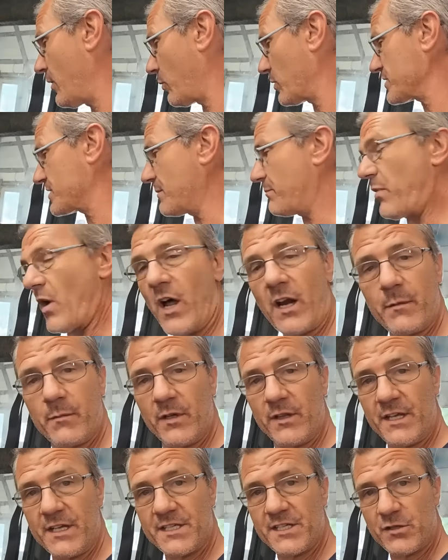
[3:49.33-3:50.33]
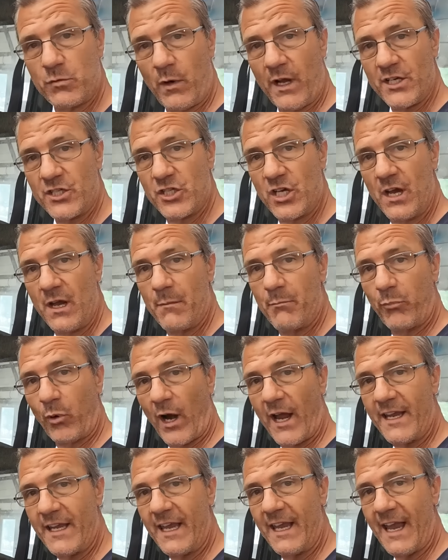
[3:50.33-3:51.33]
was the bottom of this switch
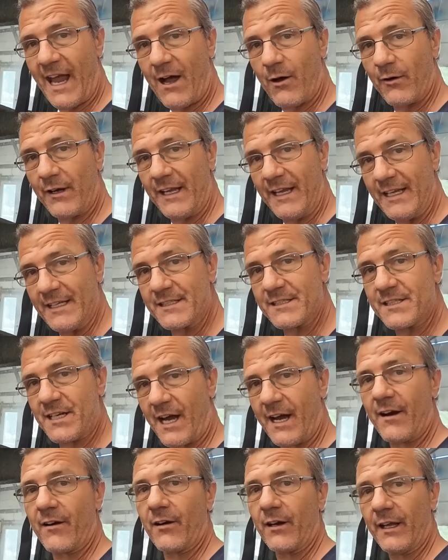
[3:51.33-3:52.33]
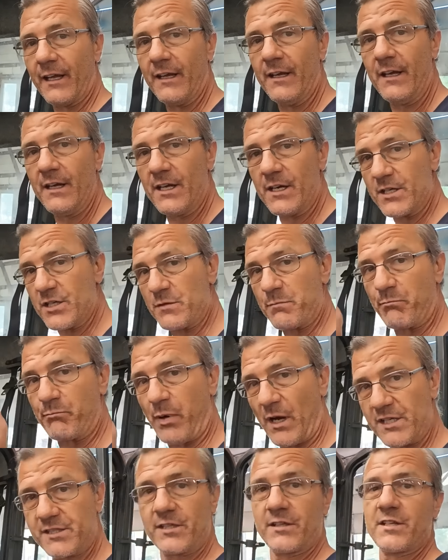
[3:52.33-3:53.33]
breaking out entirely. It just
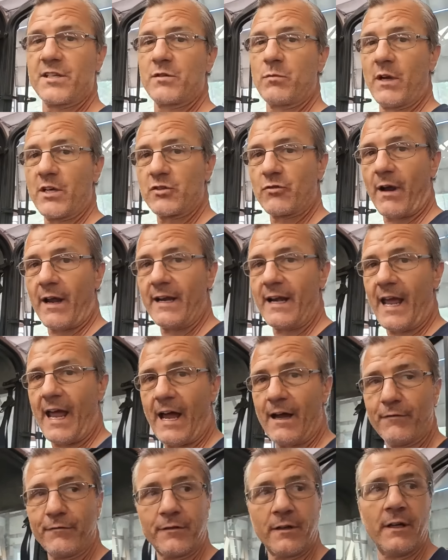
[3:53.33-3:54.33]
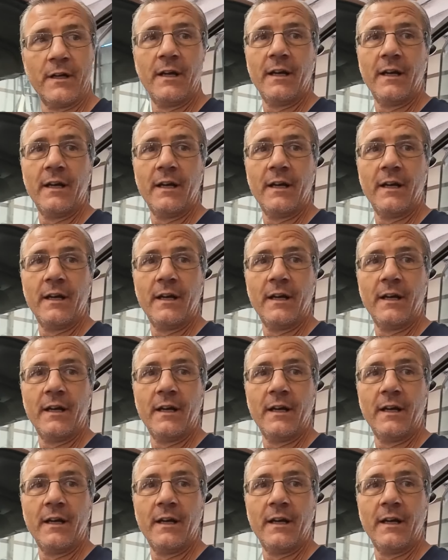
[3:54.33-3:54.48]
busted the switch right in half.